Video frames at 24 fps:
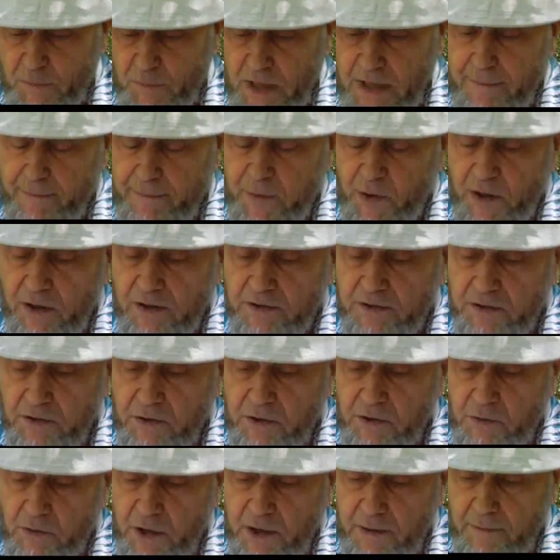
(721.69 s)
I pawed
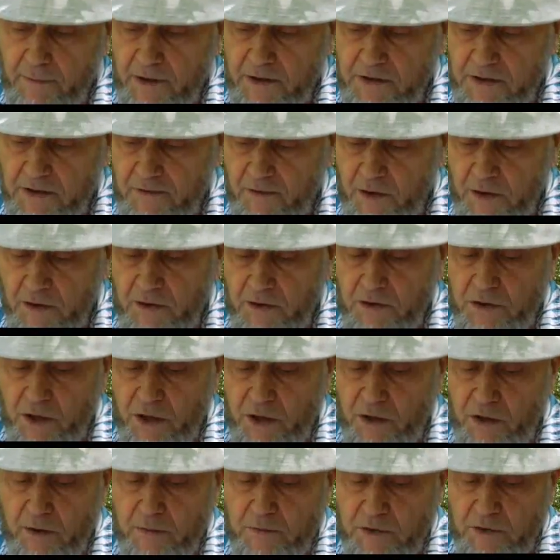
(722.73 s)
through the remnants of other
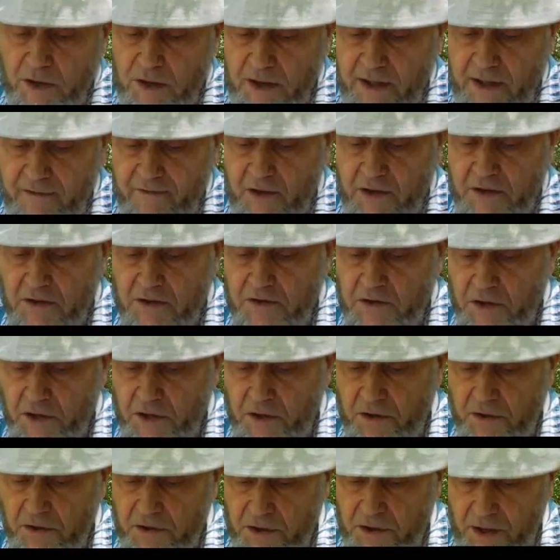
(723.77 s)
terms, leaving the cedar